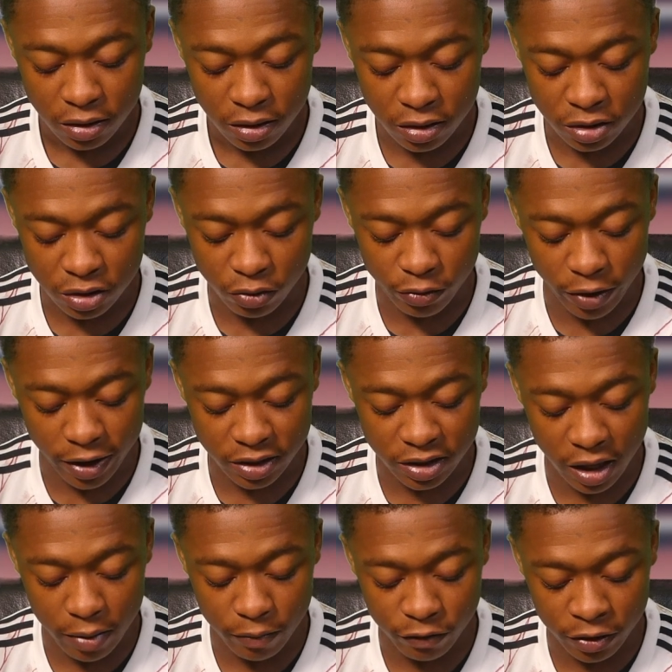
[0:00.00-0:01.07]
It's the right
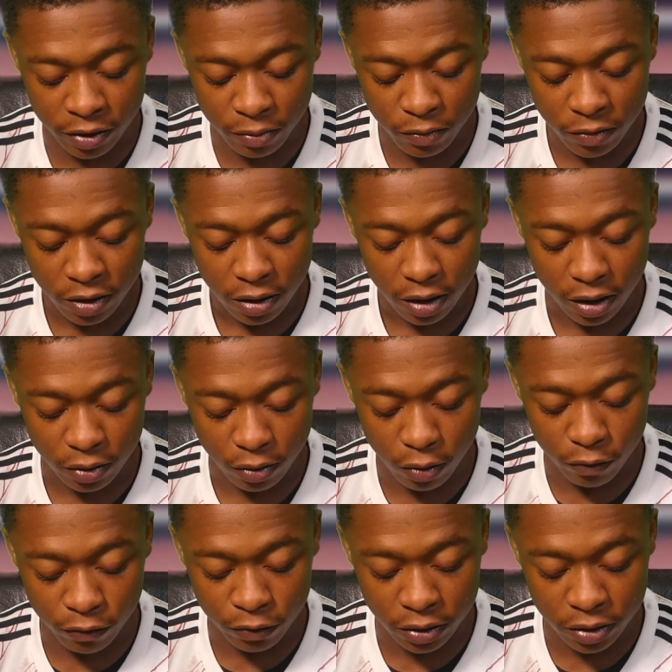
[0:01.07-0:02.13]
time for him, and
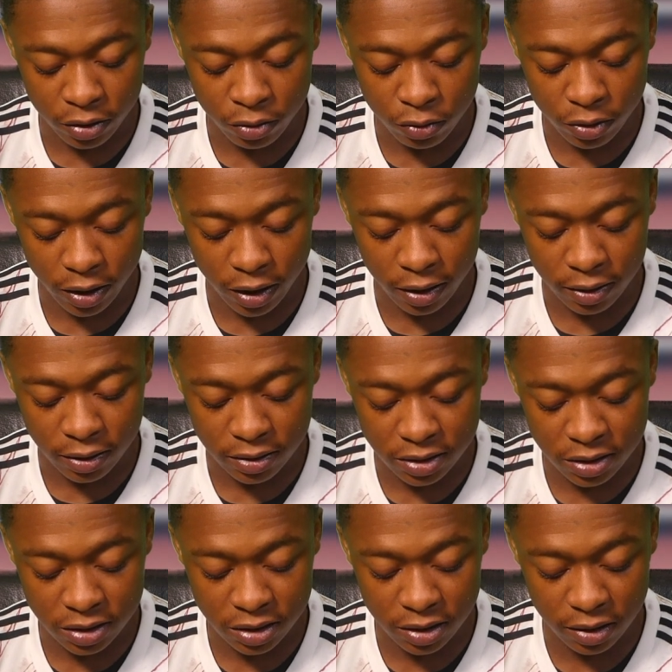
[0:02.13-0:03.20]
hopefully he'll get a
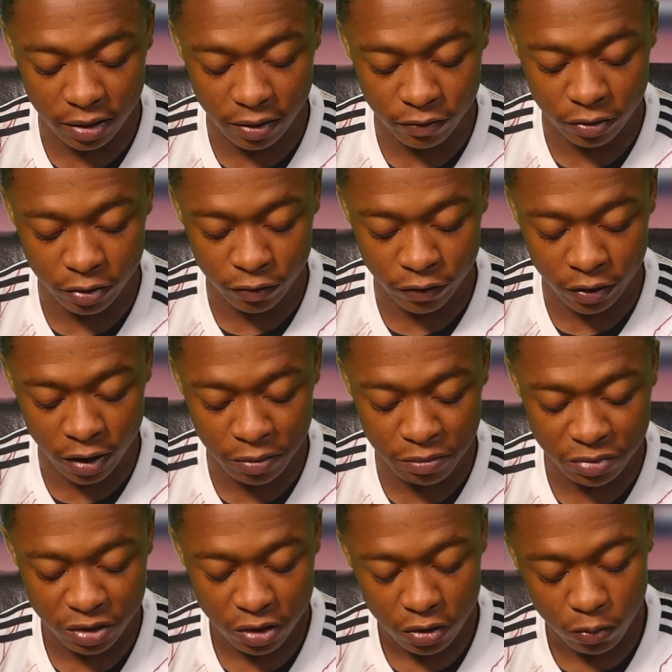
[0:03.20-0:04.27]
consistent level of
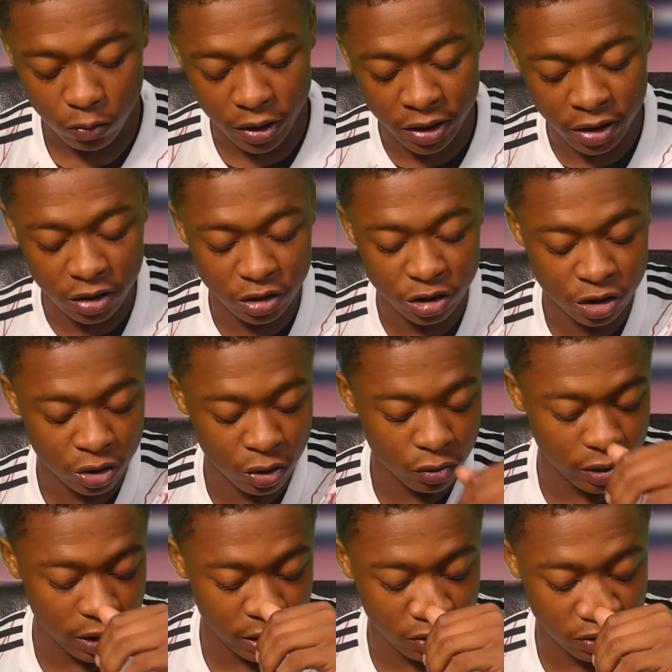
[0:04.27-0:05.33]
games where he can show
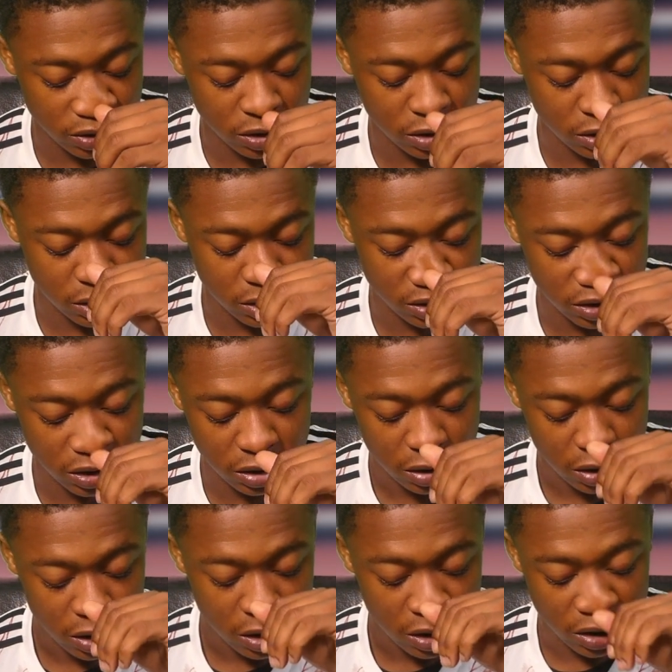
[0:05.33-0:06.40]
that consistency.
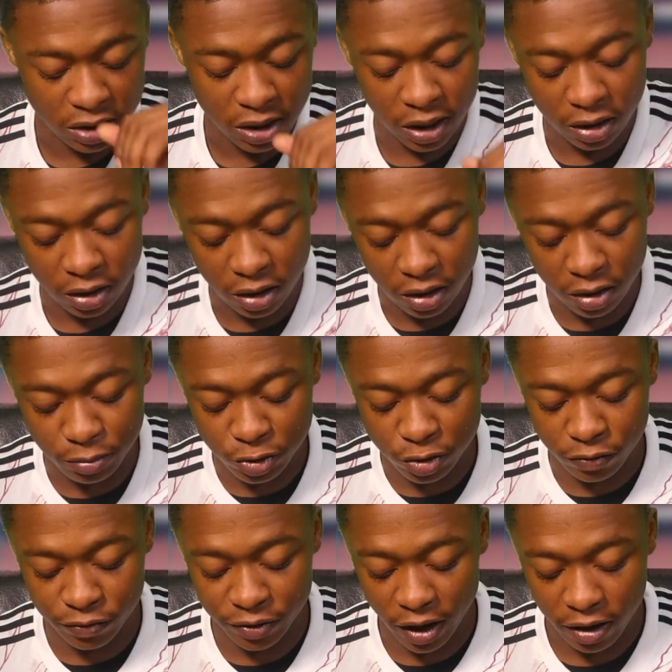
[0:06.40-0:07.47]
He's had a glimpse
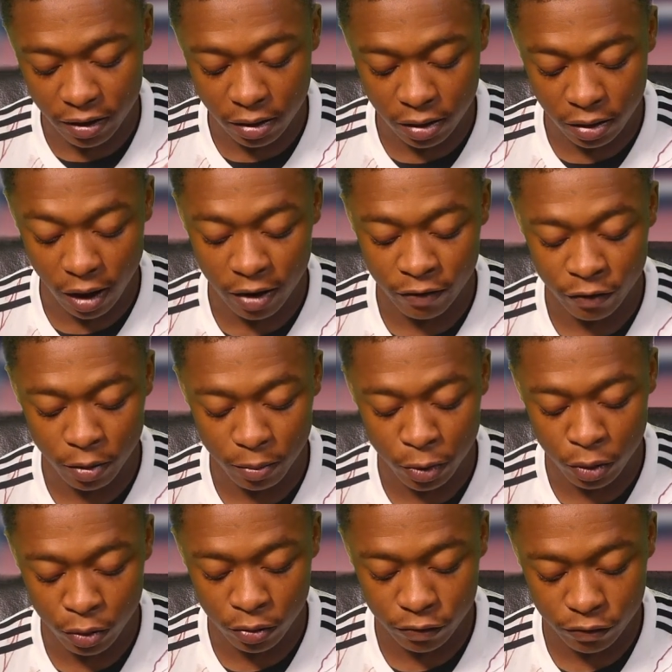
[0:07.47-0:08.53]
of life up
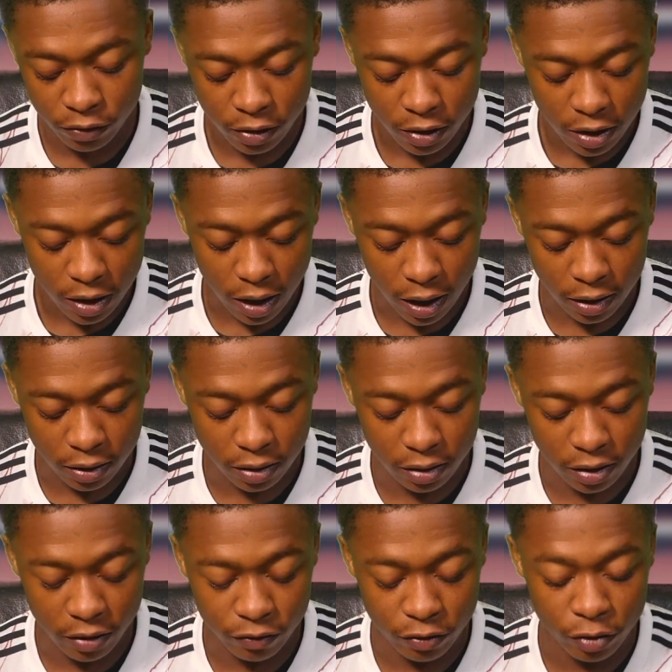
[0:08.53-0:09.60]
north and the
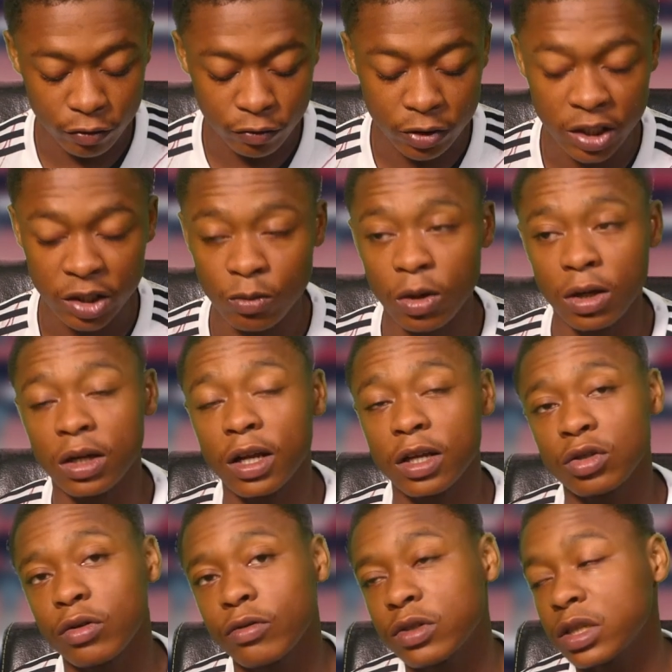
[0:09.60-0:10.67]
level of League One, and
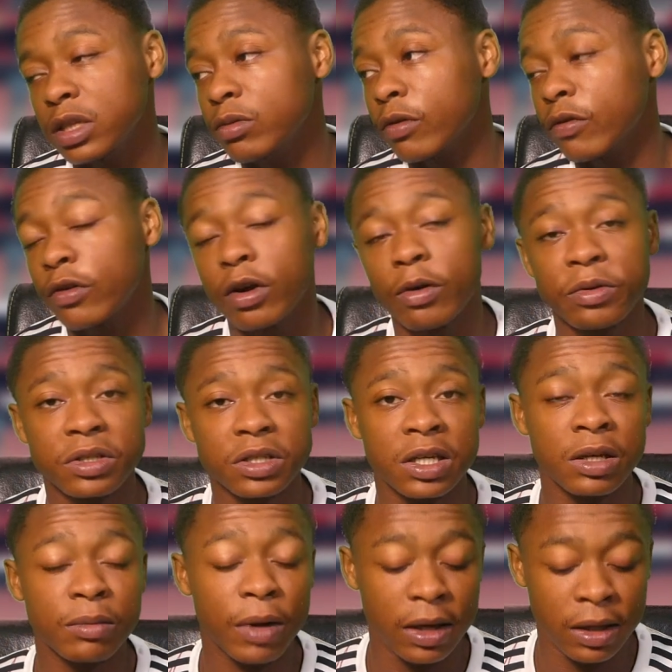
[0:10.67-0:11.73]
that's obviously referring to
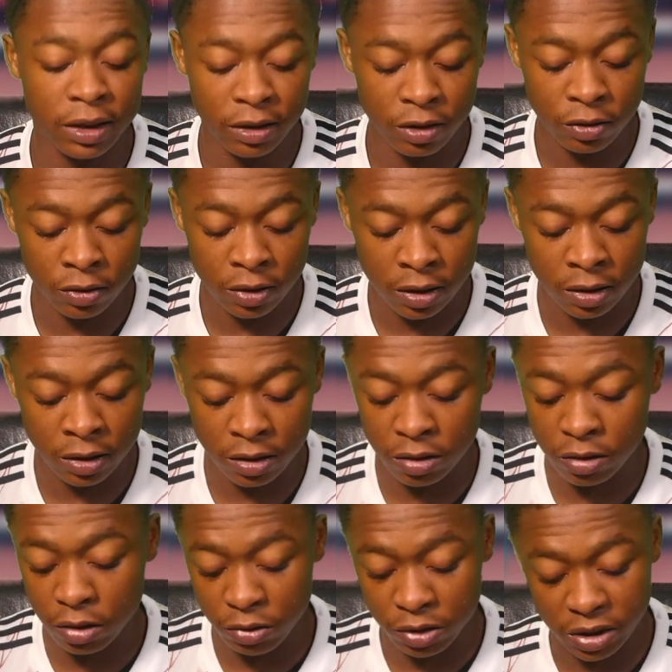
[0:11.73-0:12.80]
him at Lincoln. And,
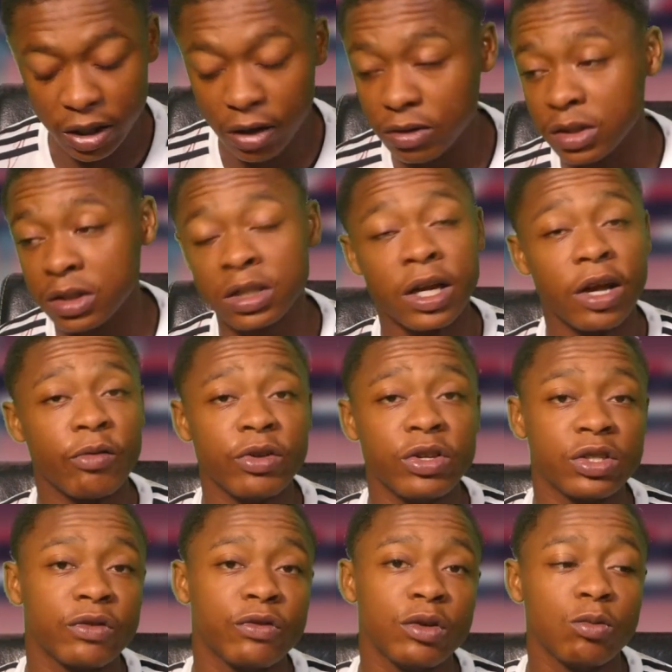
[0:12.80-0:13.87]
you know, it's down to
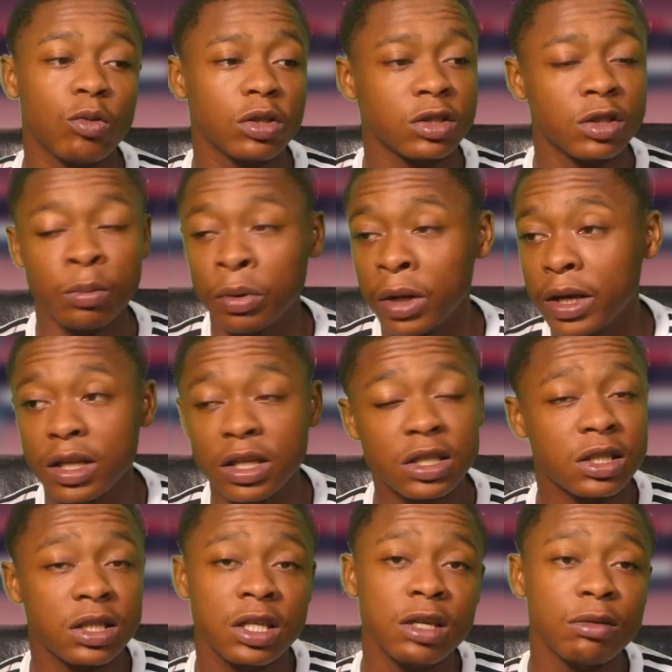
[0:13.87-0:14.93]
Tyrese. If he wants to play, he
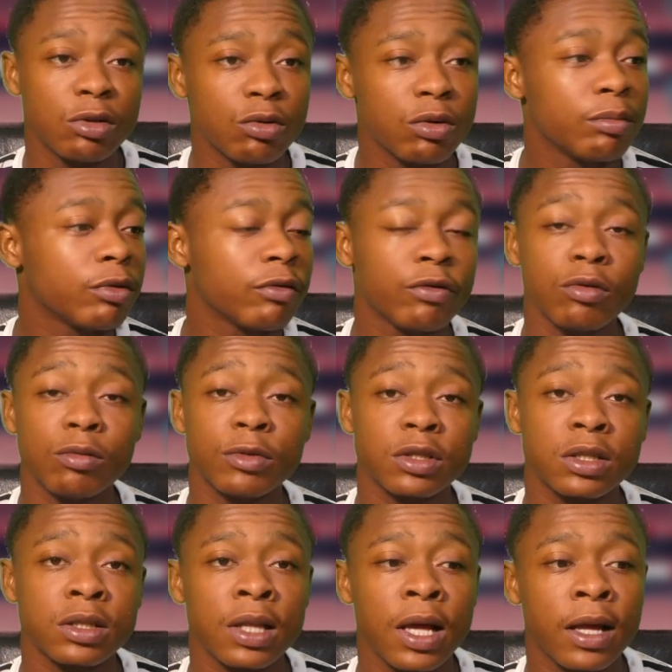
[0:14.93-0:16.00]
needs to keep doing
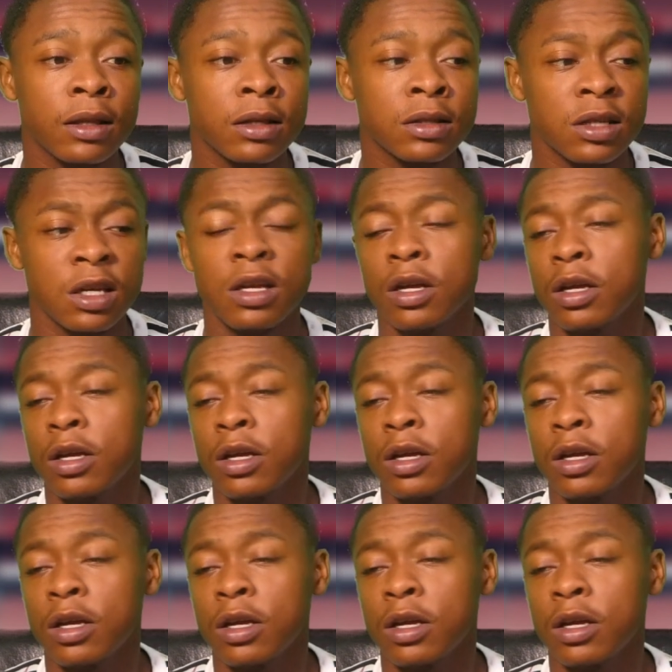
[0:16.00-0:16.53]
performances like this.